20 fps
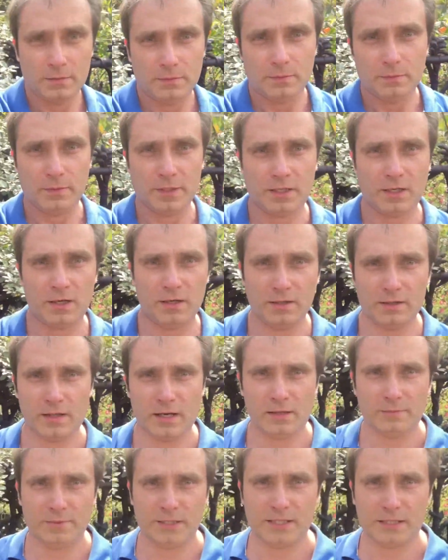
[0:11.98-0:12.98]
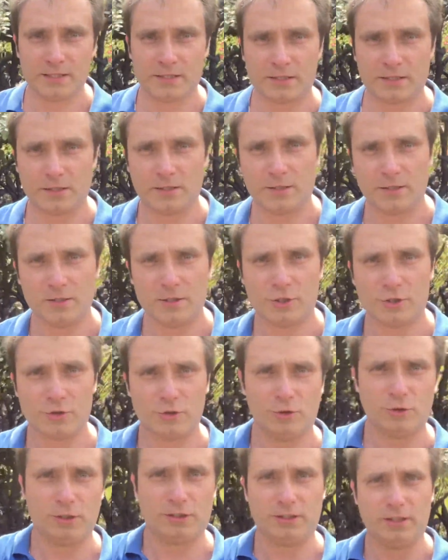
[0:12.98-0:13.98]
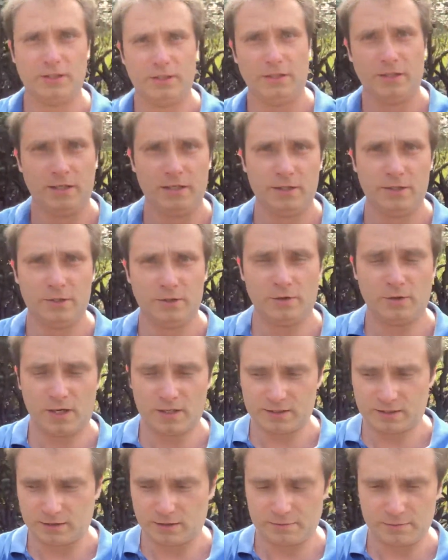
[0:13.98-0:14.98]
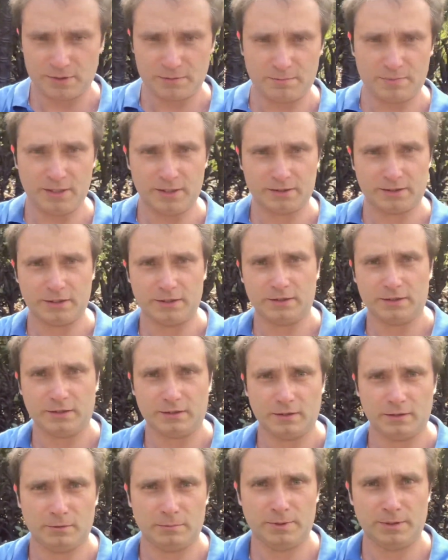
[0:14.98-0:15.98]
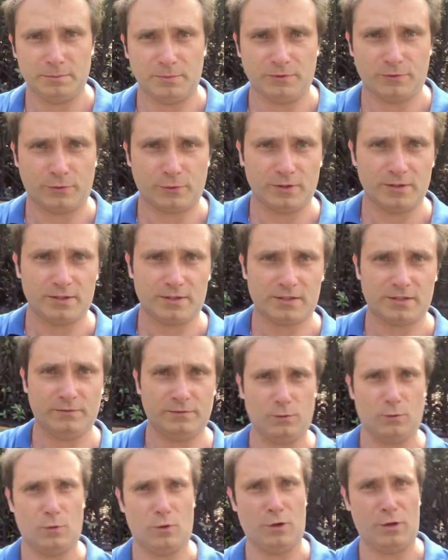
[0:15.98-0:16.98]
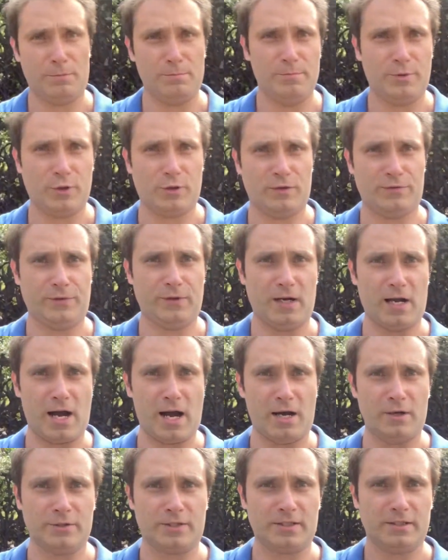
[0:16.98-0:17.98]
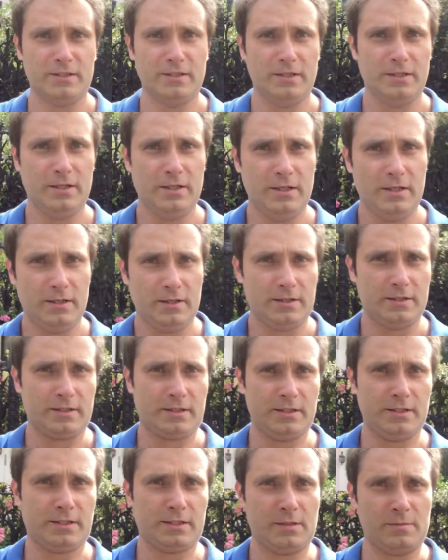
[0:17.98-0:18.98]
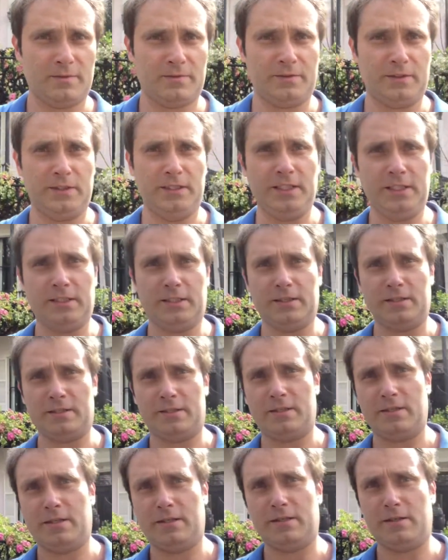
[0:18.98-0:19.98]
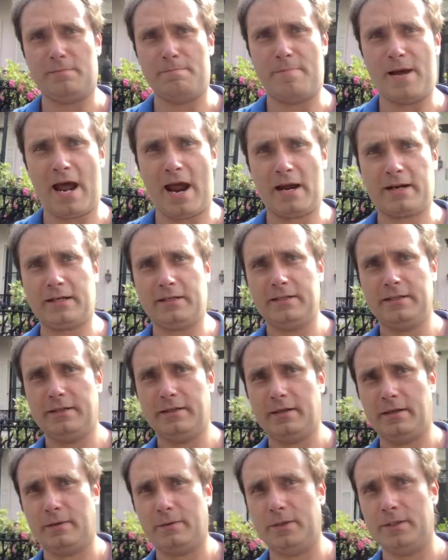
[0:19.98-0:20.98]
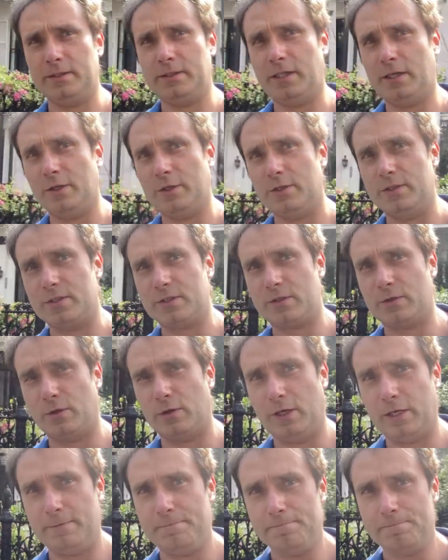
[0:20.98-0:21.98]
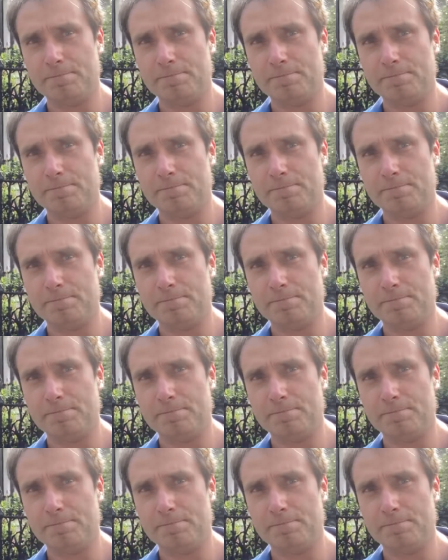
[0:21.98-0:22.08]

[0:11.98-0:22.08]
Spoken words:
We call it that because Colonel Short in the U.S. Army built it a little bit before the Civil War. Beautiful house. You see some of the details there in the back. I want to tell you the story.